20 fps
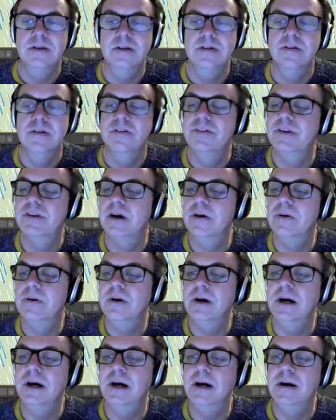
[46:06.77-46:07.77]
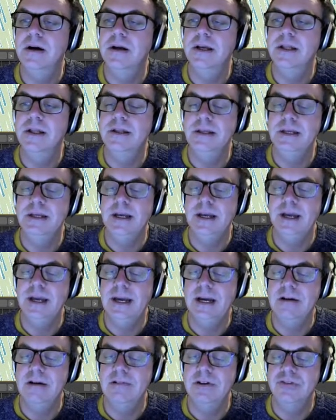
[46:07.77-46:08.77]
So in the
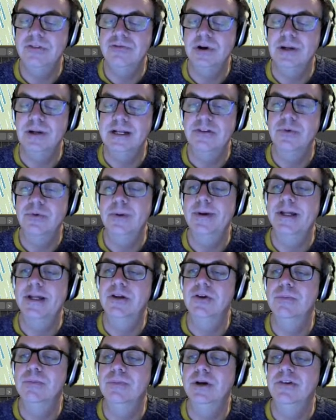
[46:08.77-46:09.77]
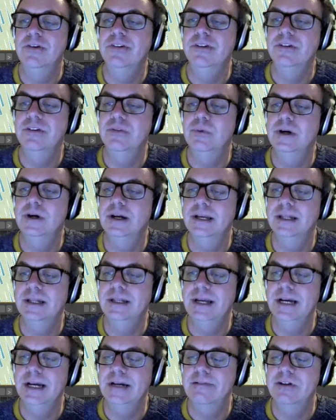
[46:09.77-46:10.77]
areas rollout, that's where we're going to do most of this work. In
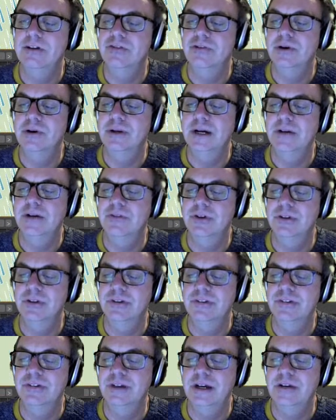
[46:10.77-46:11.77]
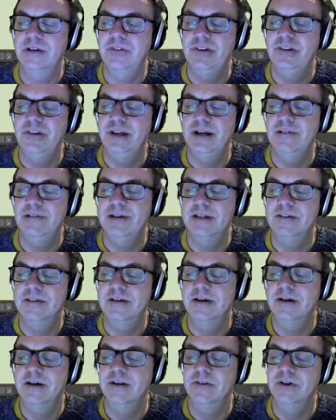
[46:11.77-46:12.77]
the areas rollout, I've got the surface area
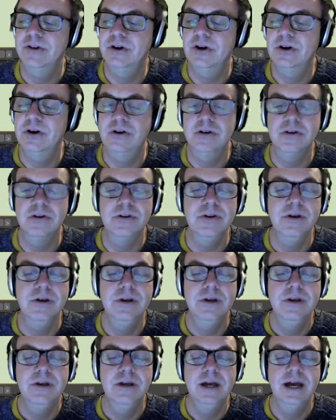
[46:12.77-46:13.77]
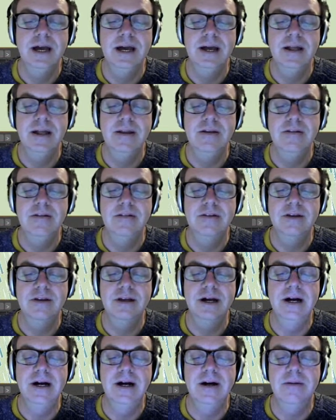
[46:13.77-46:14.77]
turned on, and
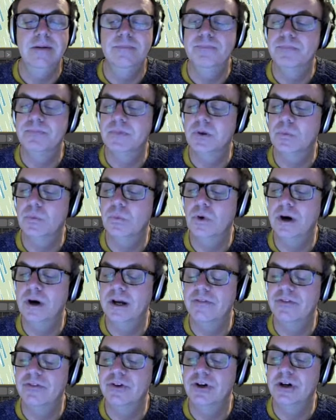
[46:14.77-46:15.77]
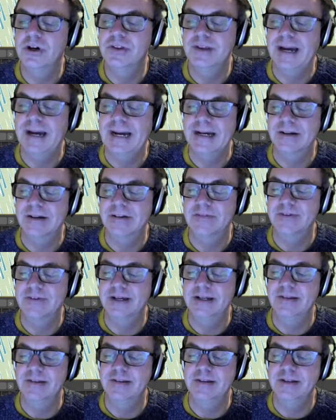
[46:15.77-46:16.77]
what I've got
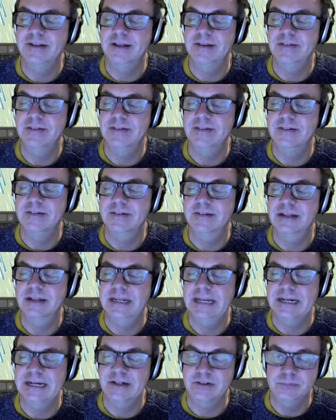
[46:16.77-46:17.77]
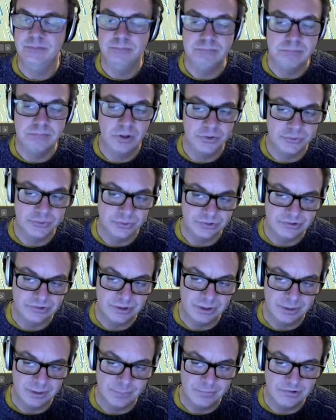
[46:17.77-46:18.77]
activated is this select models
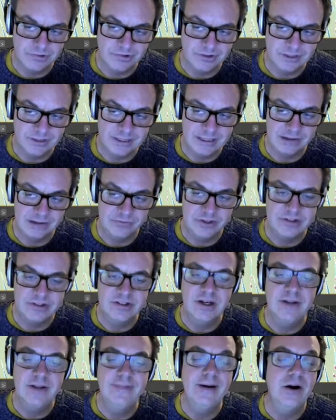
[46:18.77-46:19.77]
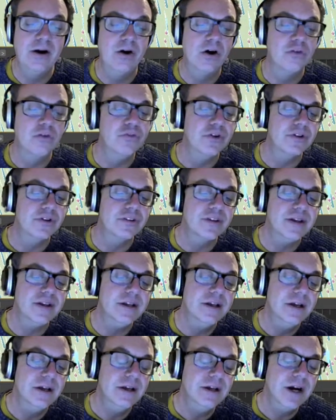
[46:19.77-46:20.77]
option here. If I turn that off, you can see
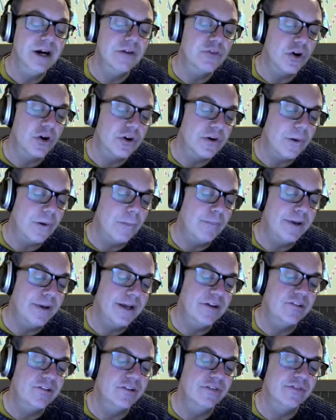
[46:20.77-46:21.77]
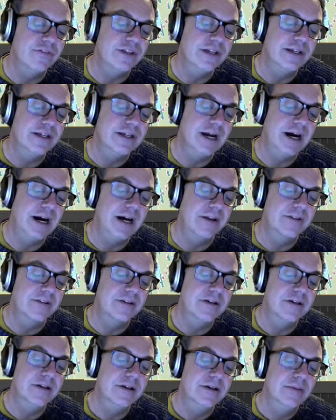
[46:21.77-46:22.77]
I've got a combination of the cut
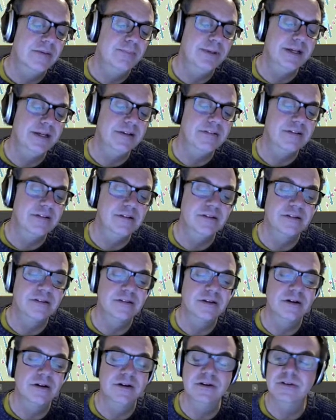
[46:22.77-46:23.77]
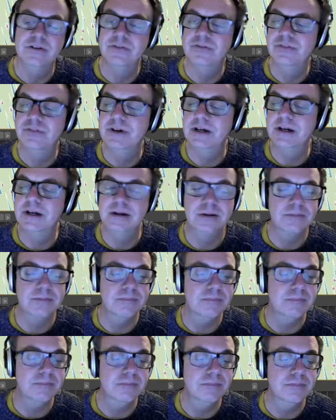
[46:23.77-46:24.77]
pieces of
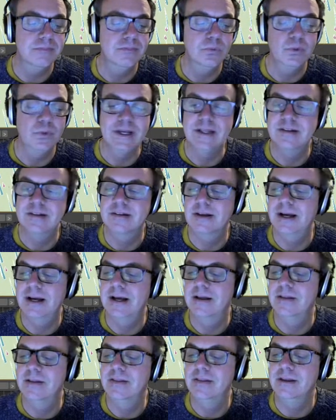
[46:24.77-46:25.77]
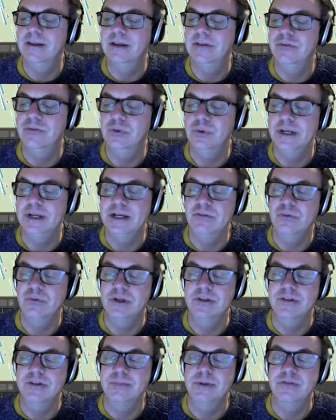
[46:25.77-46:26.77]
wheat and the full length
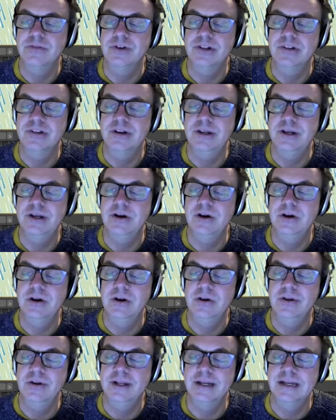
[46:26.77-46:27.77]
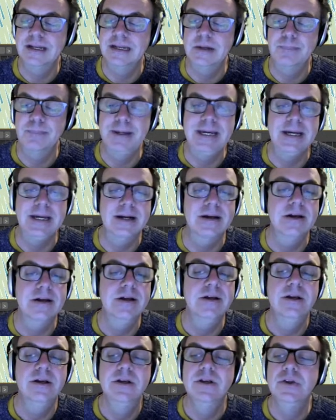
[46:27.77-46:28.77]
ones. But if I turn it on and click pick,
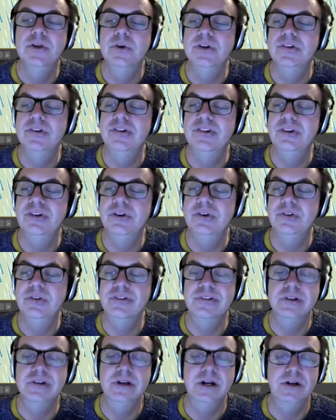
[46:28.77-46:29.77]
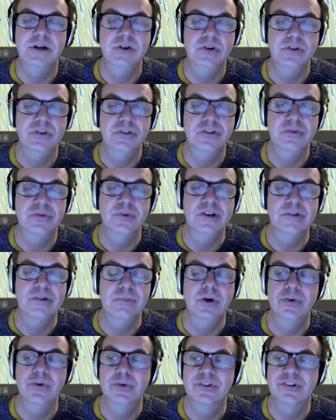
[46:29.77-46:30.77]
you can choose just which
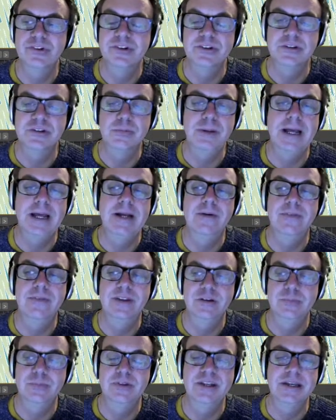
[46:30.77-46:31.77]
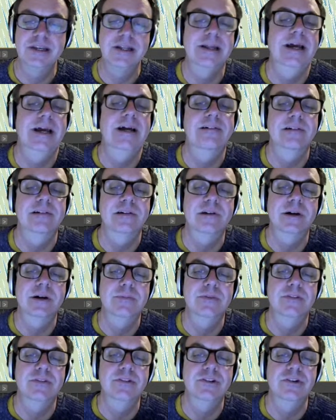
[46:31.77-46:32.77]
models to display on this particular area, and
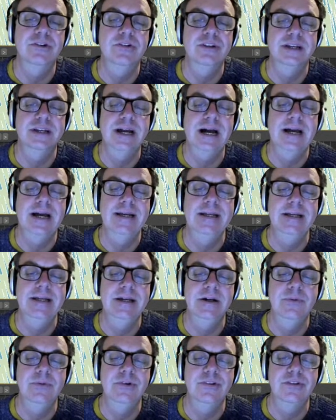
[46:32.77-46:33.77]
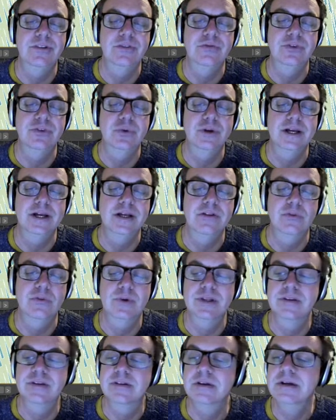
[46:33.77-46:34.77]
I'm choosing A here, which are the full length
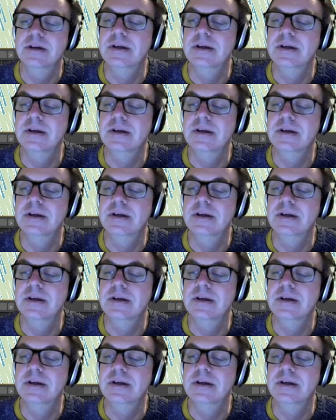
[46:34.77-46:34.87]
ones.